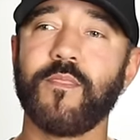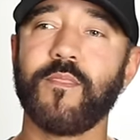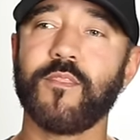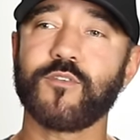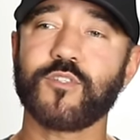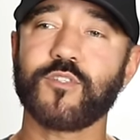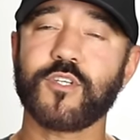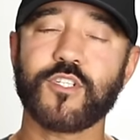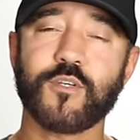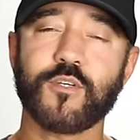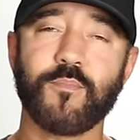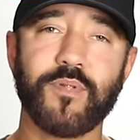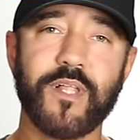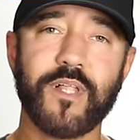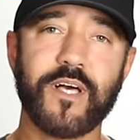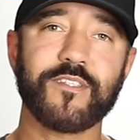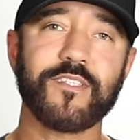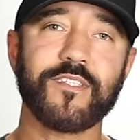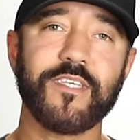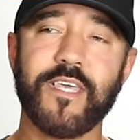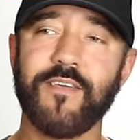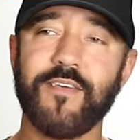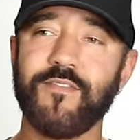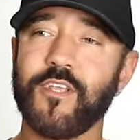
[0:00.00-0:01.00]
there's such a
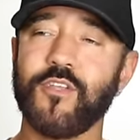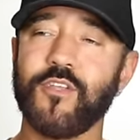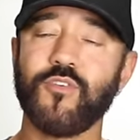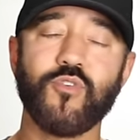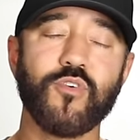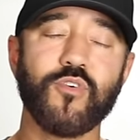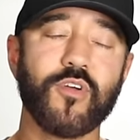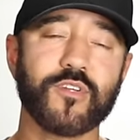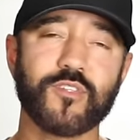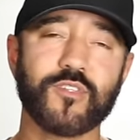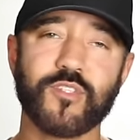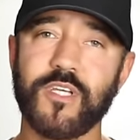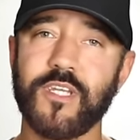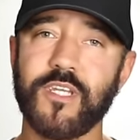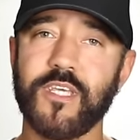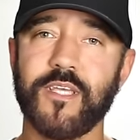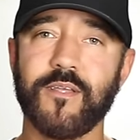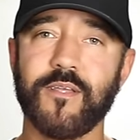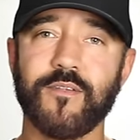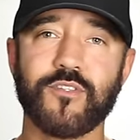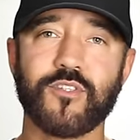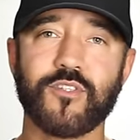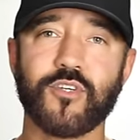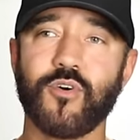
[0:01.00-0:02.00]
blessing even in New York
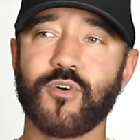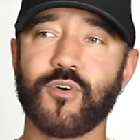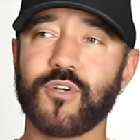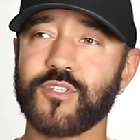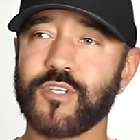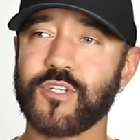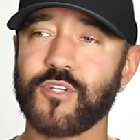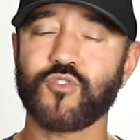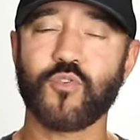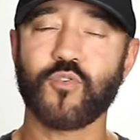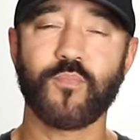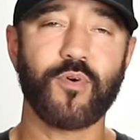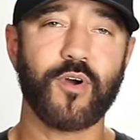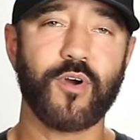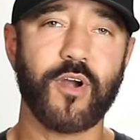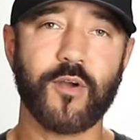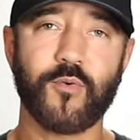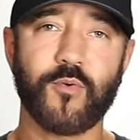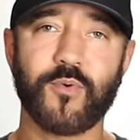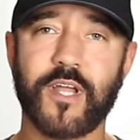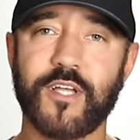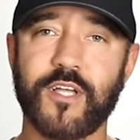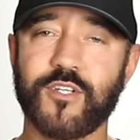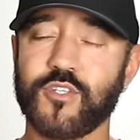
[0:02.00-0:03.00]
City to go to Central
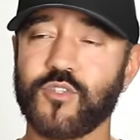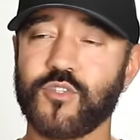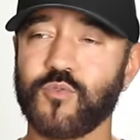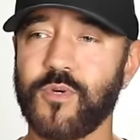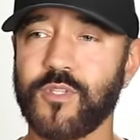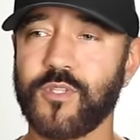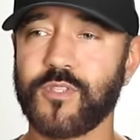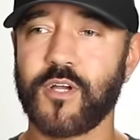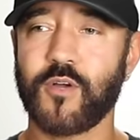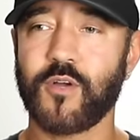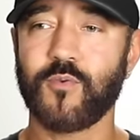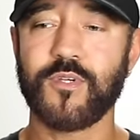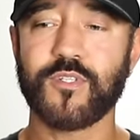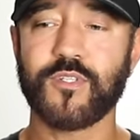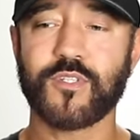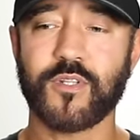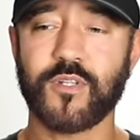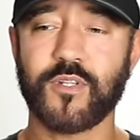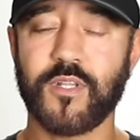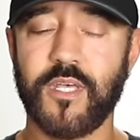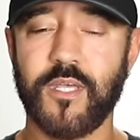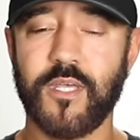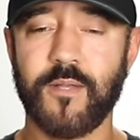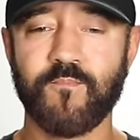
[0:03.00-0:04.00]
Park when I just went there
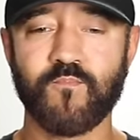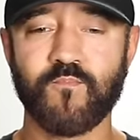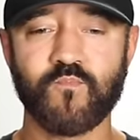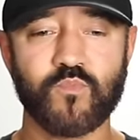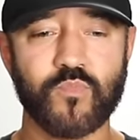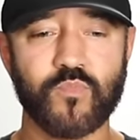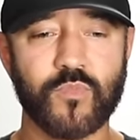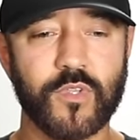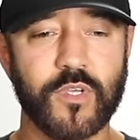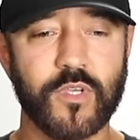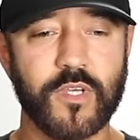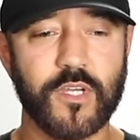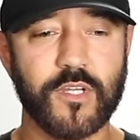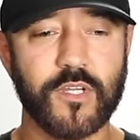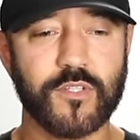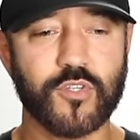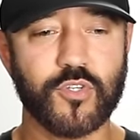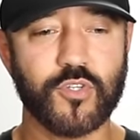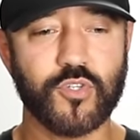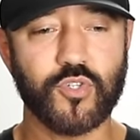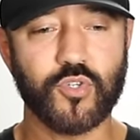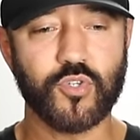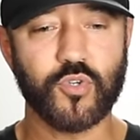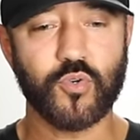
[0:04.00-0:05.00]
recently
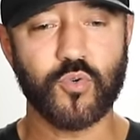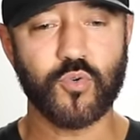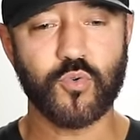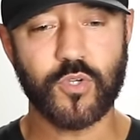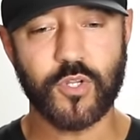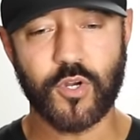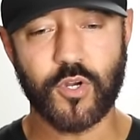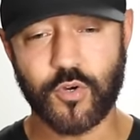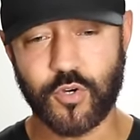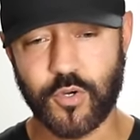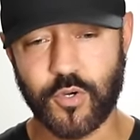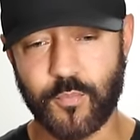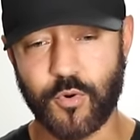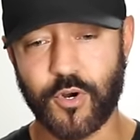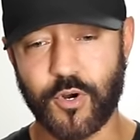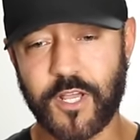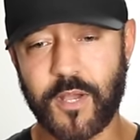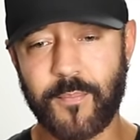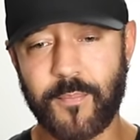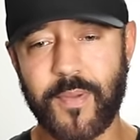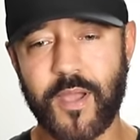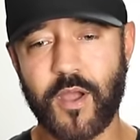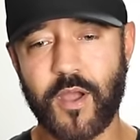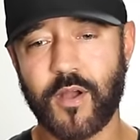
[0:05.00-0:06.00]
to do, you know, Good
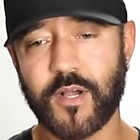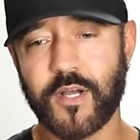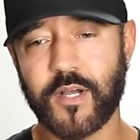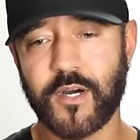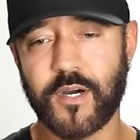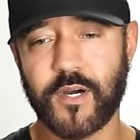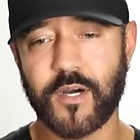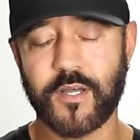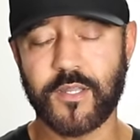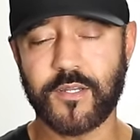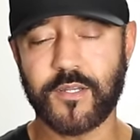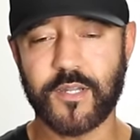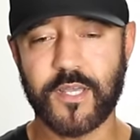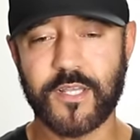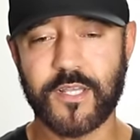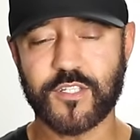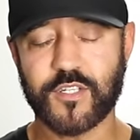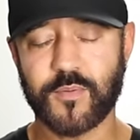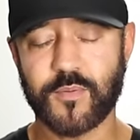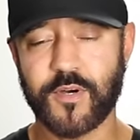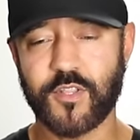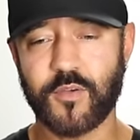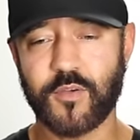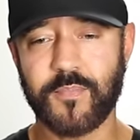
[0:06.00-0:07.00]
Morning America and,
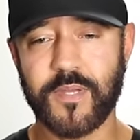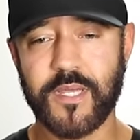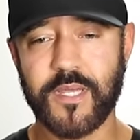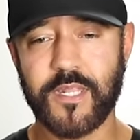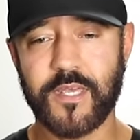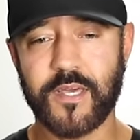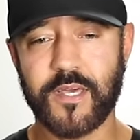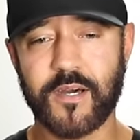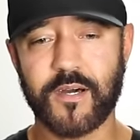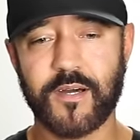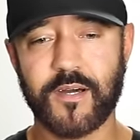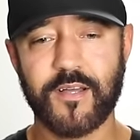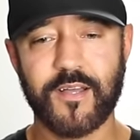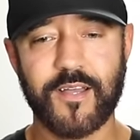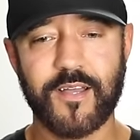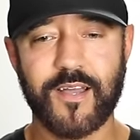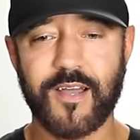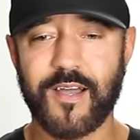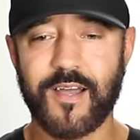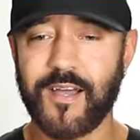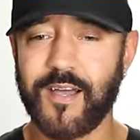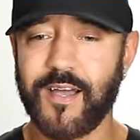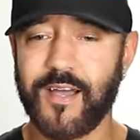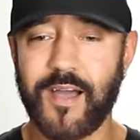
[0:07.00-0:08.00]
and some other media,
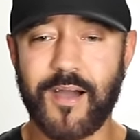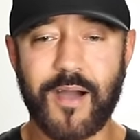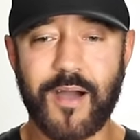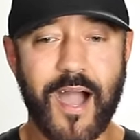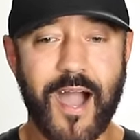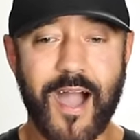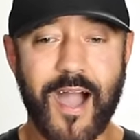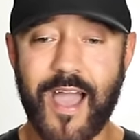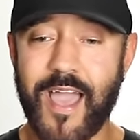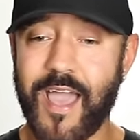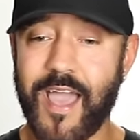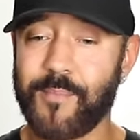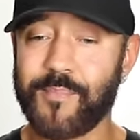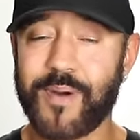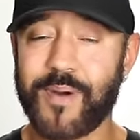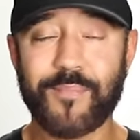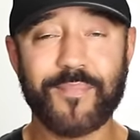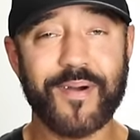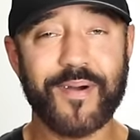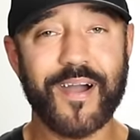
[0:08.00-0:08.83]
I had my